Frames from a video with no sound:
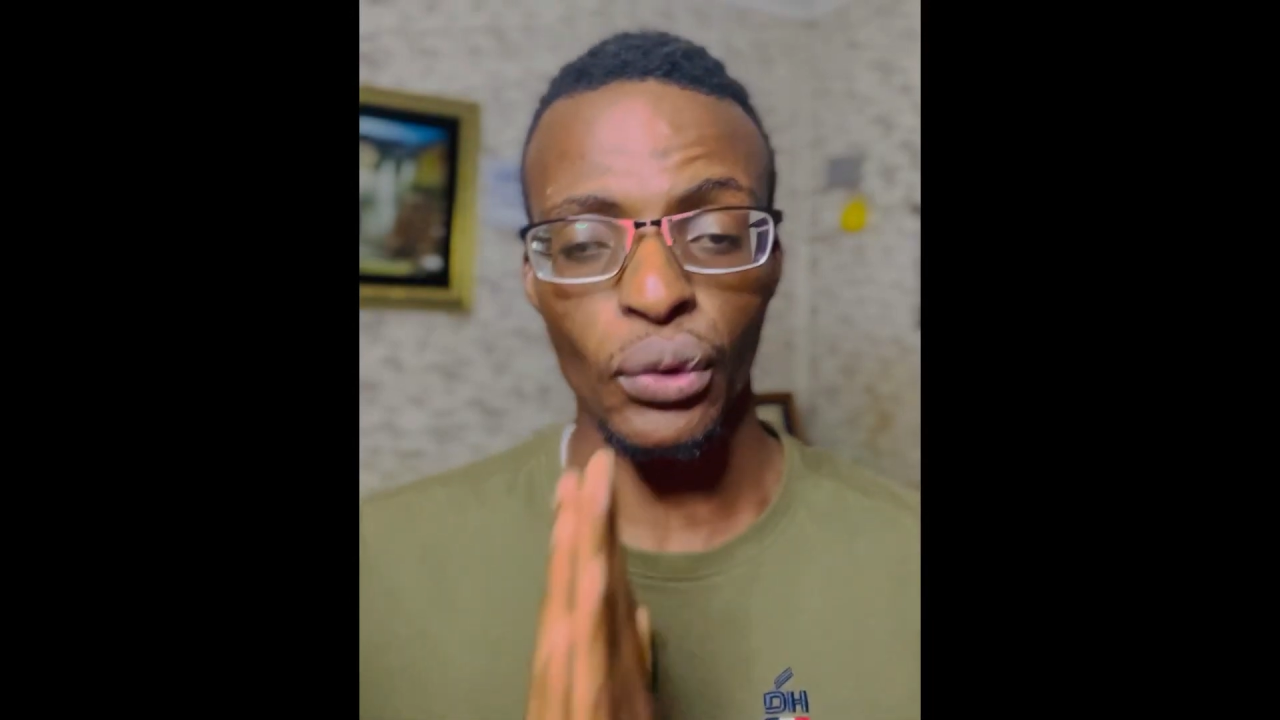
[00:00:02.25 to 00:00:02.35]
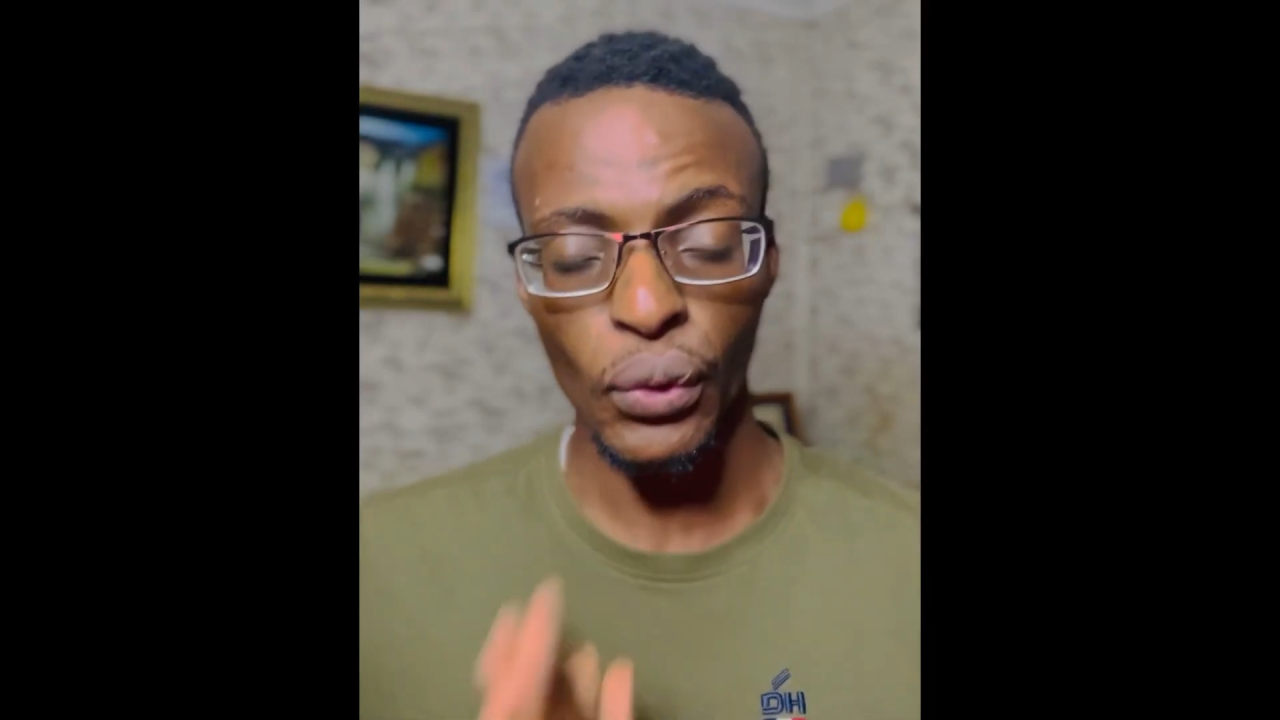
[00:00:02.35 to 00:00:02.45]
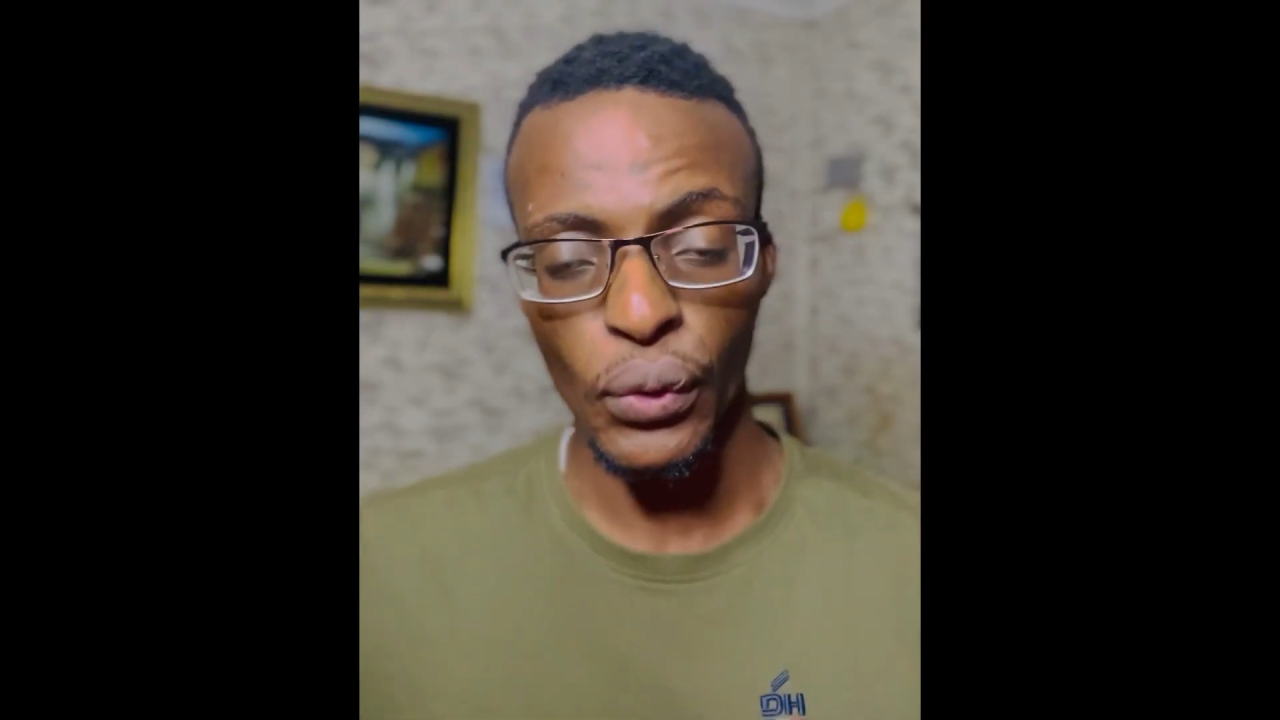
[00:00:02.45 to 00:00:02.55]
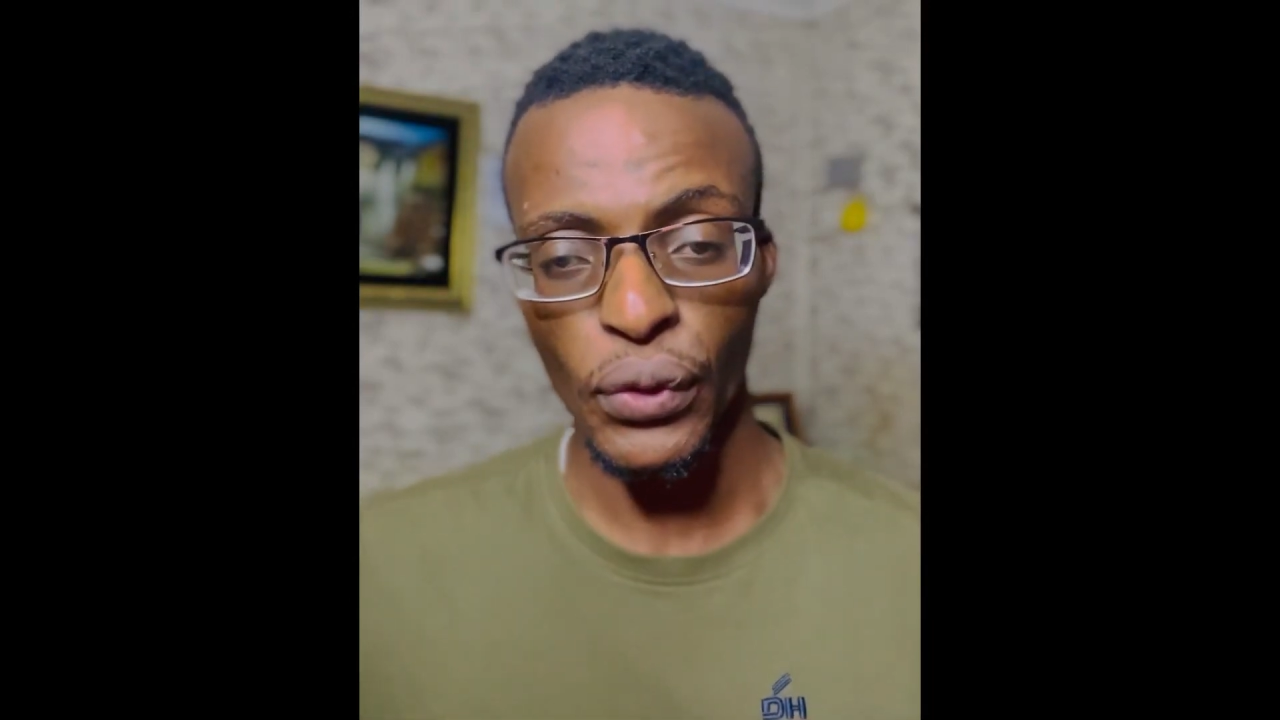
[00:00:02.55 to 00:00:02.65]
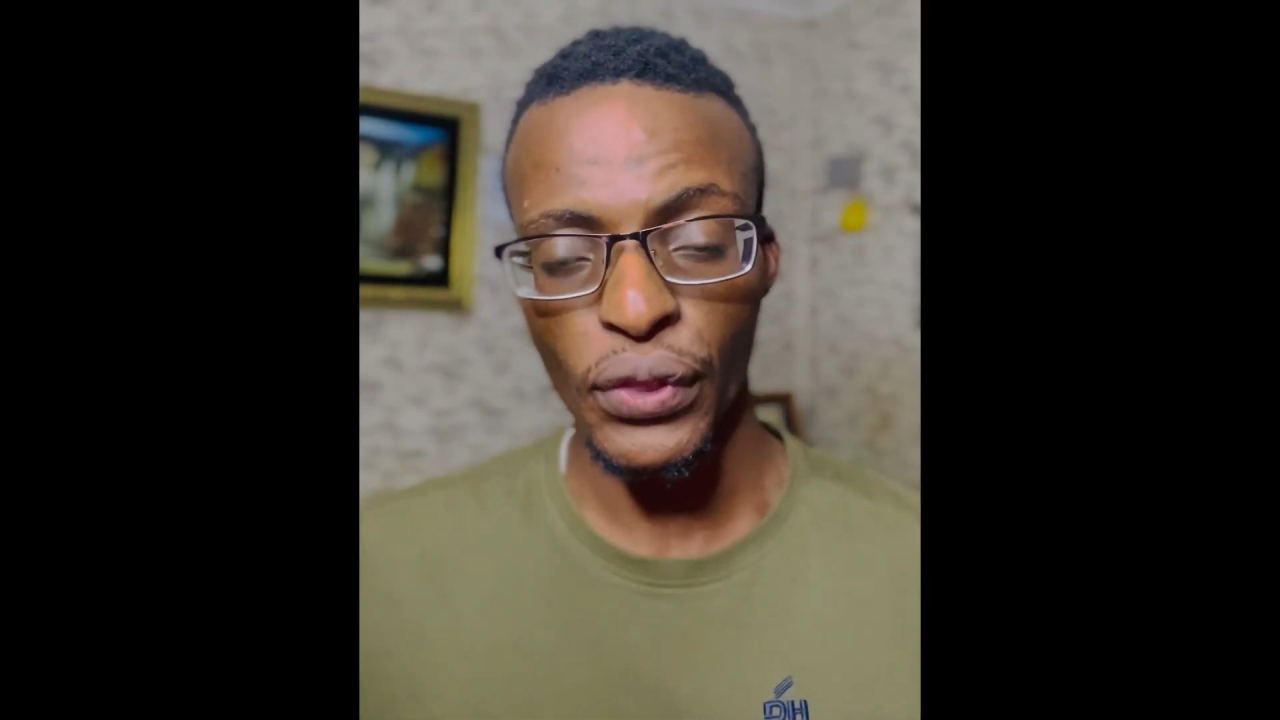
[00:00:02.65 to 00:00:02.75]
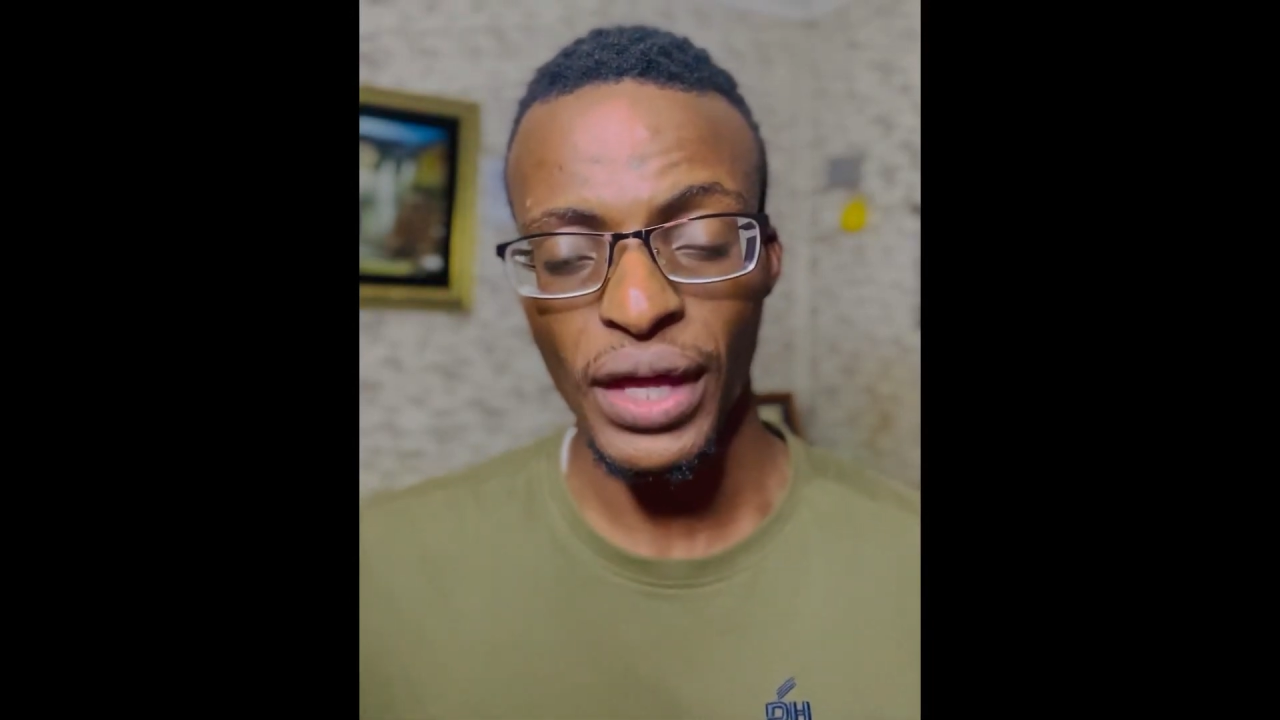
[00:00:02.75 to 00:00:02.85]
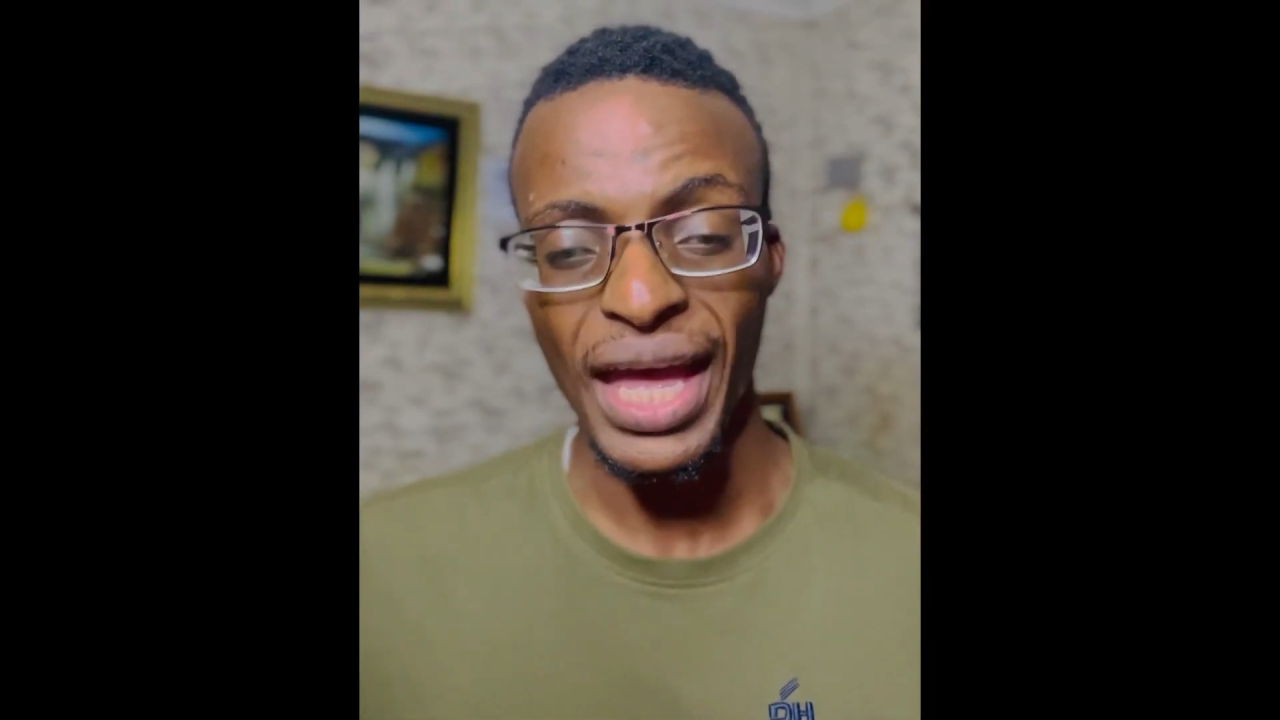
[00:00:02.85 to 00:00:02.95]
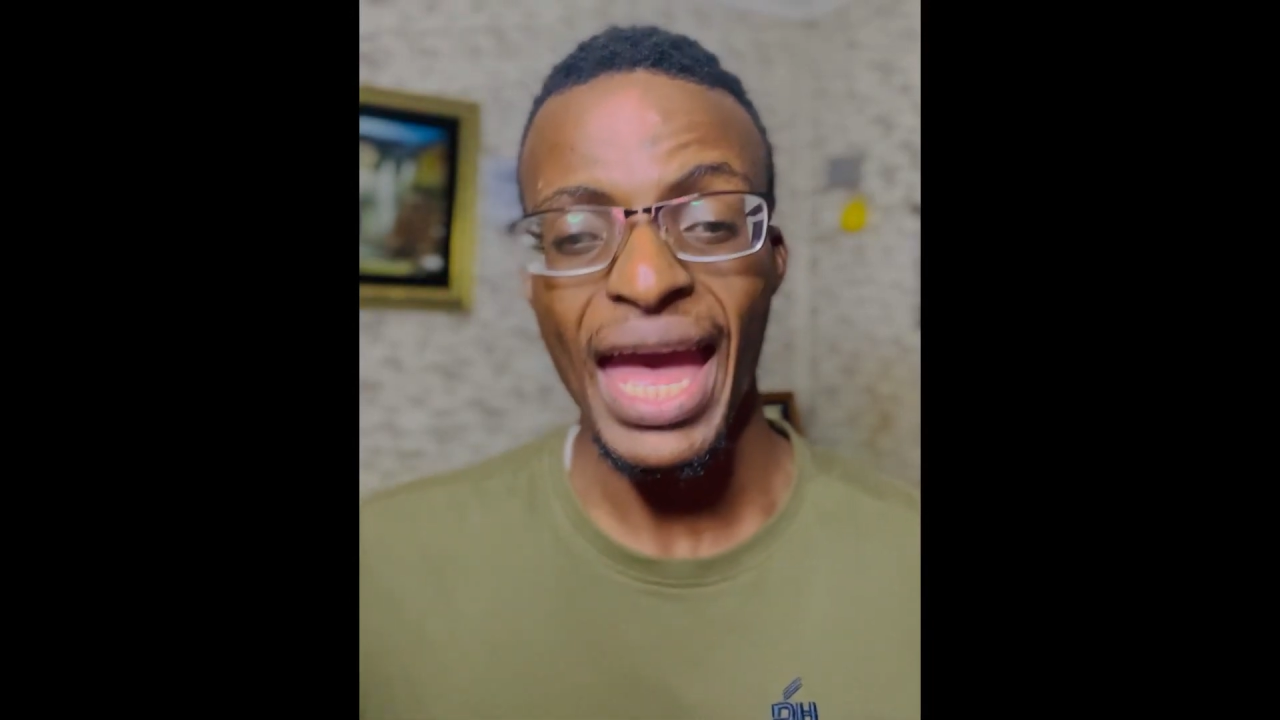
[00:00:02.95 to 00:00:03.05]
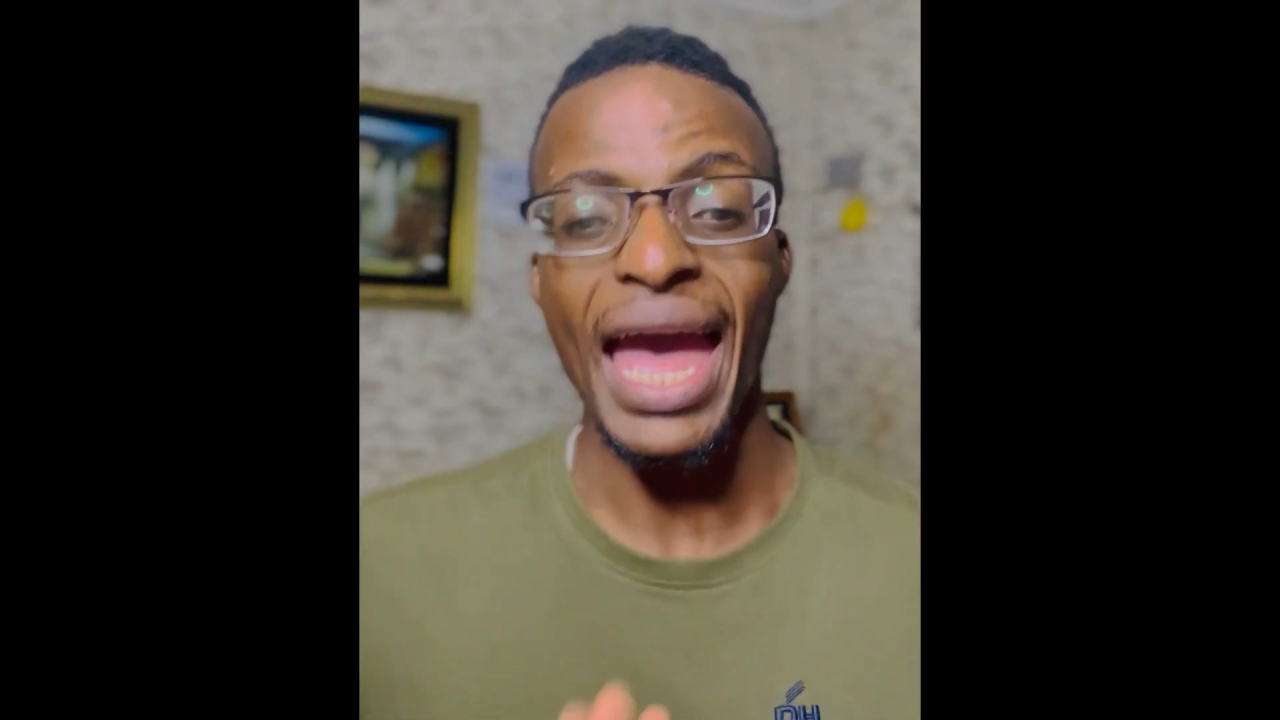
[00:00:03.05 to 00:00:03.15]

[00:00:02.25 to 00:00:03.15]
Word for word: Ruth